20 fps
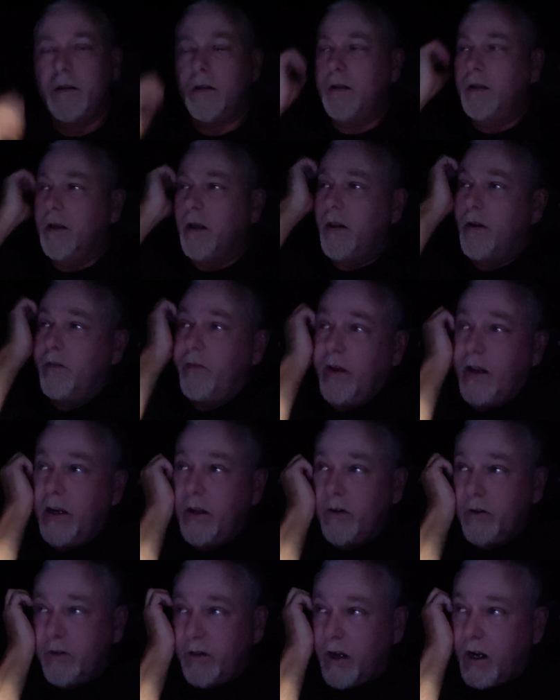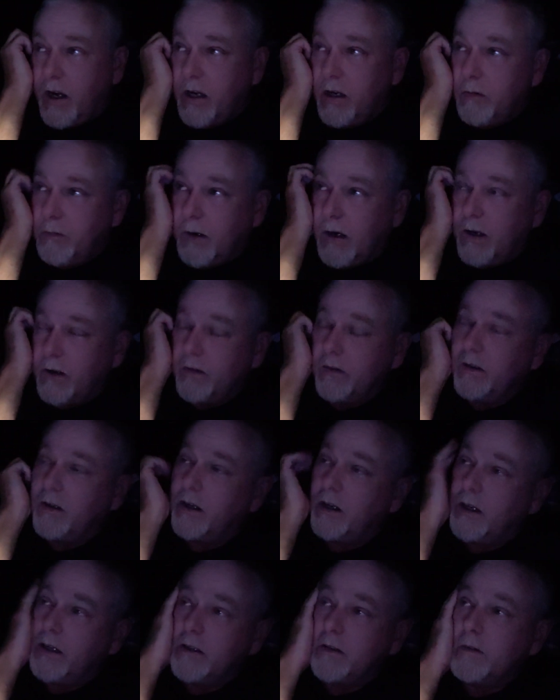the other videos talking about
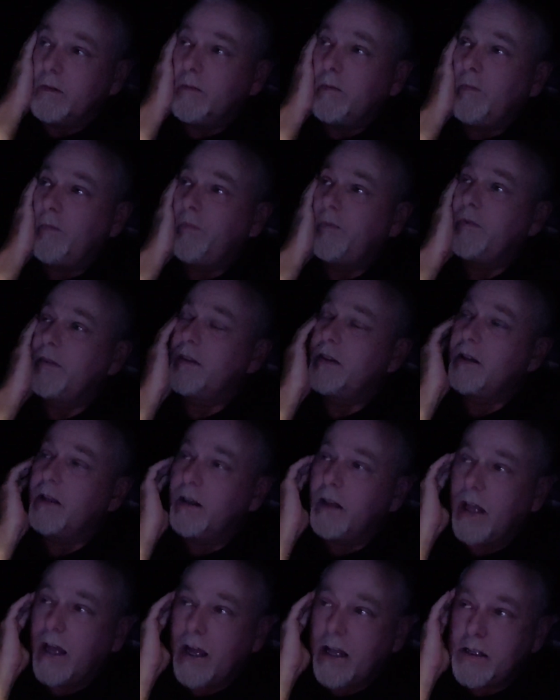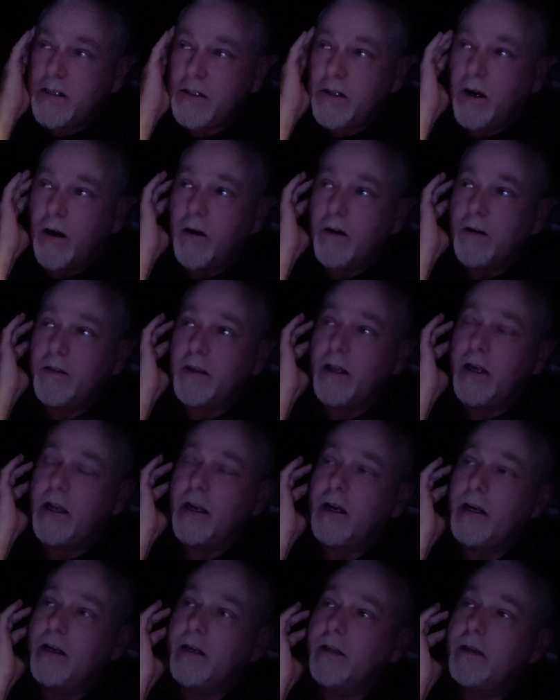the Landstar thing.